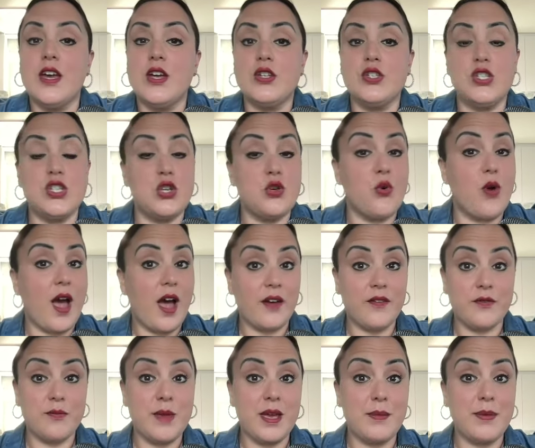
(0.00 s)
Do you
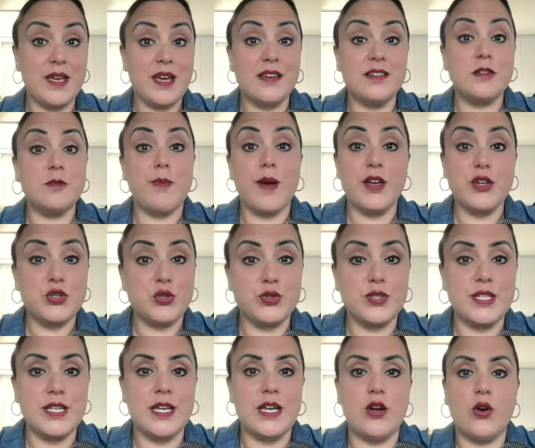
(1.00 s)
have maybe a
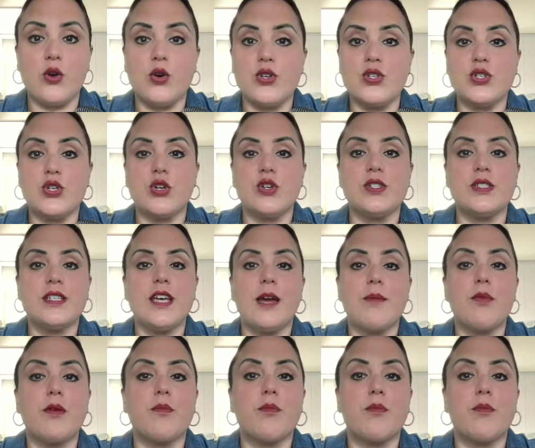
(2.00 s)
specialty or a certain type of